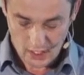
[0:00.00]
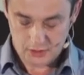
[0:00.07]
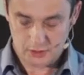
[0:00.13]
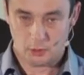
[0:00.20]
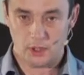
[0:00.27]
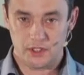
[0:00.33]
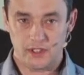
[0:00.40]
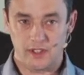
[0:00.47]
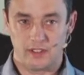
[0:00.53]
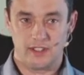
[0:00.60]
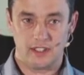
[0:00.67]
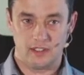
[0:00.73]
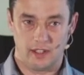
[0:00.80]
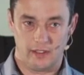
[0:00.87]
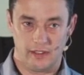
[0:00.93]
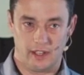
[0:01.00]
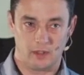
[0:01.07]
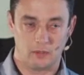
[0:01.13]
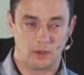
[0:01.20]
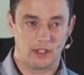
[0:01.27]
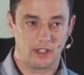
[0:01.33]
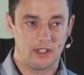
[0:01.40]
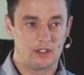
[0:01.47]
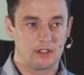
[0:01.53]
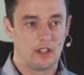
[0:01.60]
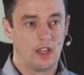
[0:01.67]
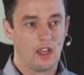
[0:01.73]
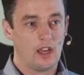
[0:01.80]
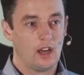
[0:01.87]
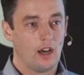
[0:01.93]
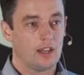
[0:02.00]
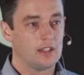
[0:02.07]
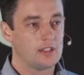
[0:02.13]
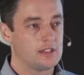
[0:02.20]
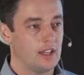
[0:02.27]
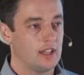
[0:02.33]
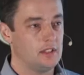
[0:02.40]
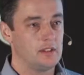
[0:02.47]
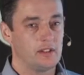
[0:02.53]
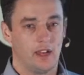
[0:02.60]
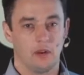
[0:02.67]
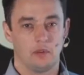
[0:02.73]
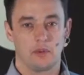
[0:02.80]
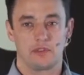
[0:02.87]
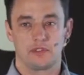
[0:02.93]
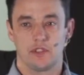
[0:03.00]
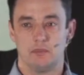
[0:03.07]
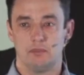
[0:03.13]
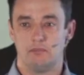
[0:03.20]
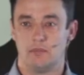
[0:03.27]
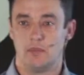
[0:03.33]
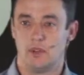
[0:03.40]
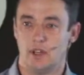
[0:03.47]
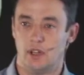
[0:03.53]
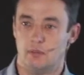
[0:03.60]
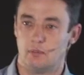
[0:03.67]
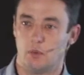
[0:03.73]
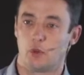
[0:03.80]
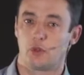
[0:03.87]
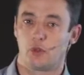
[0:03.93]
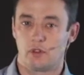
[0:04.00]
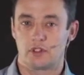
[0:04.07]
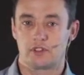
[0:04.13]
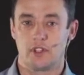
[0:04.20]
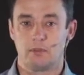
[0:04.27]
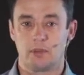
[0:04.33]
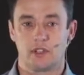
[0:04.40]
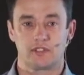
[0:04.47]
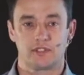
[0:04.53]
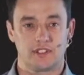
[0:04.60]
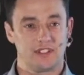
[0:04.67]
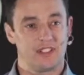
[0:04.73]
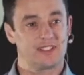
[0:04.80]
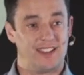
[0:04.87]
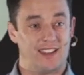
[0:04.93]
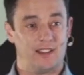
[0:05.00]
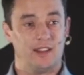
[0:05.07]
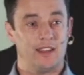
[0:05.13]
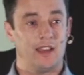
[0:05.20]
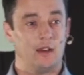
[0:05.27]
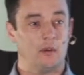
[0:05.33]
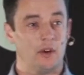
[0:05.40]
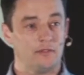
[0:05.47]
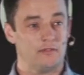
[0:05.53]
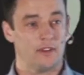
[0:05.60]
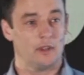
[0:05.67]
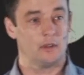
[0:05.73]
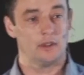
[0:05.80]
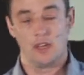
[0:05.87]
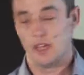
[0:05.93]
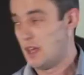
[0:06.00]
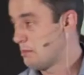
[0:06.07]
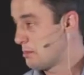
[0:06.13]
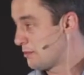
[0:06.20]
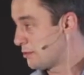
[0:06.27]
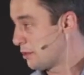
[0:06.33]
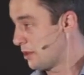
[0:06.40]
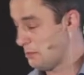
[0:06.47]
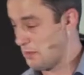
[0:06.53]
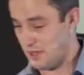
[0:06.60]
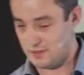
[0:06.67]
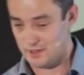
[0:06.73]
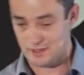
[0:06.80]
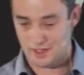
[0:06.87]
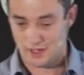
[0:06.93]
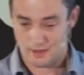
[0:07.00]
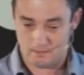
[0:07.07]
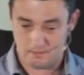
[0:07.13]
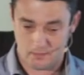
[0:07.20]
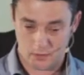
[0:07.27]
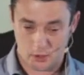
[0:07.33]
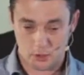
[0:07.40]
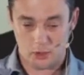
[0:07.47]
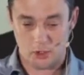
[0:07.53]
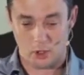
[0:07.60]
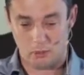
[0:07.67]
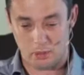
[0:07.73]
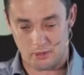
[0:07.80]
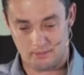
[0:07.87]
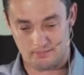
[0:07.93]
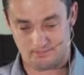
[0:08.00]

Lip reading: So why do they think like that? Well, I can tell you that with some authority because that's exactly how I felt before I met Good Cop.